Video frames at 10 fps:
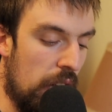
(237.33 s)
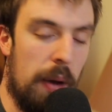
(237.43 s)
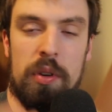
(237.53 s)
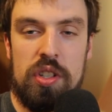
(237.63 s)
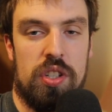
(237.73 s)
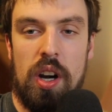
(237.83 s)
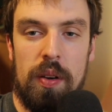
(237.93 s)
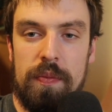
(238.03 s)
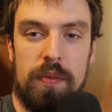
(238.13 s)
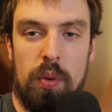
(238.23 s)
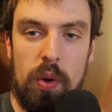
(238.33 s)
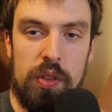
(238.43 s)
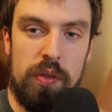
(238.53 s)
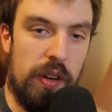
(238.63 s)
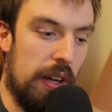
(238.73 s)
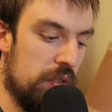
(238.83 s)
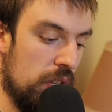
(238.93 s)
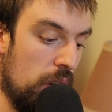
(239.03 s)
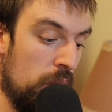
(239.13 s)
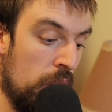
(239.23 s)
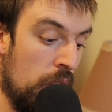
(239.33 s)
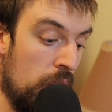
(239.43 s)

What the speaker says: I'm going to start 1 through 5. So